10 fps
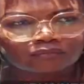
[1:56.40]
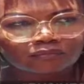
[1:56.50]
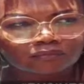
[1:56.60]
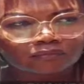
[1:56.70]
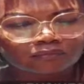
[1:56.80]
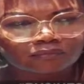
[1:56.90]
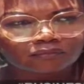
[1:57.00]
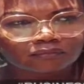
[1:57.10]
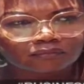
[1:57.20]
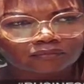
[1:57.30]

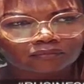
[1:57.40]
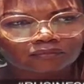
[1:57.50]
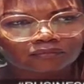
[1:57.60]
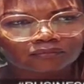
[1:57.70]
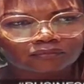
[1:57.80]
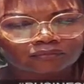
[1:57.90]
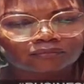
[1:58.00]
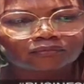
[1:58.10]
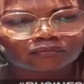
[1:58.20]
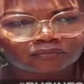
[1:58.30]

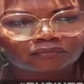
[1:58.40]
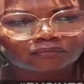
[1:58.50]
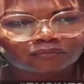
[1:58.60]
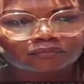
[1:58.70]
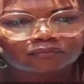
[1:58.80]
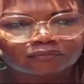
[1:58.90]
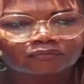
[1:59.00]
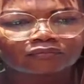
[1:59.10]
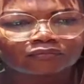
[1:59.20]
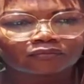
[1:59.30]

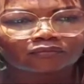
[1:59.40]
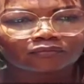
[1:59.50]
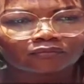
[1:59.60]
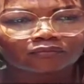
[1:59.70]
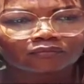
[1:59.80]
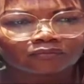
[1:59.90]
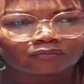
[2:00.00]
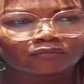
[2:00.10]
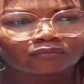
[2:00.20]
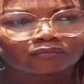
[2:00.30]

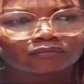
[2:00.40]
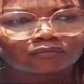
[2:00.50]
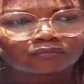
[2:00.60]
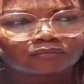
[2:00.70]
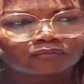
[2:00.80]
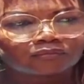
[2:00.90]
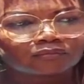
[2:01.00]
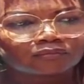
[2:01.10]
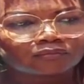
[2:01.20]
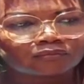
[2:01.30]

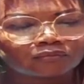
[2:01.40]
[no speech]